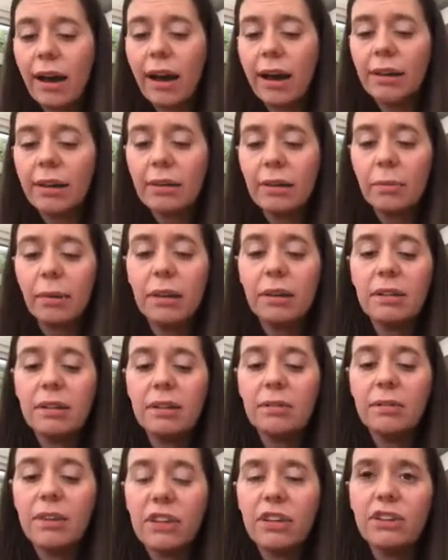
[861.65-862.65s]
and because
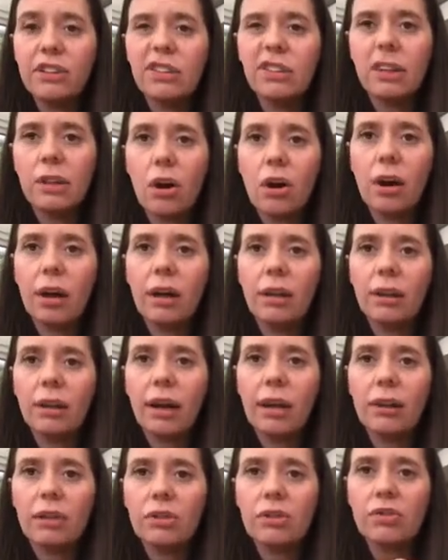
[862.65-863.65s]
he features a lot in
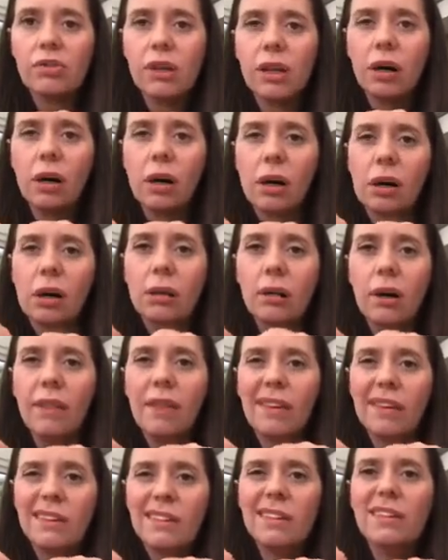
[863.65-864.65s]
kind of street art,
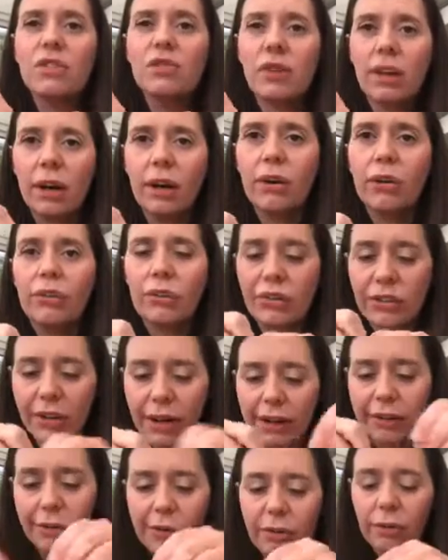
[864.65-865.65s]
and this is street art
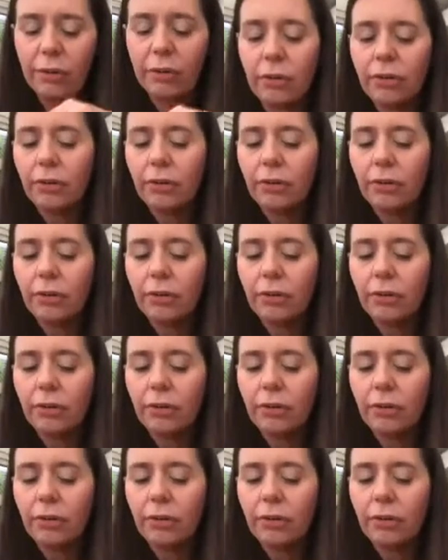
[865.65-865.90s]
style.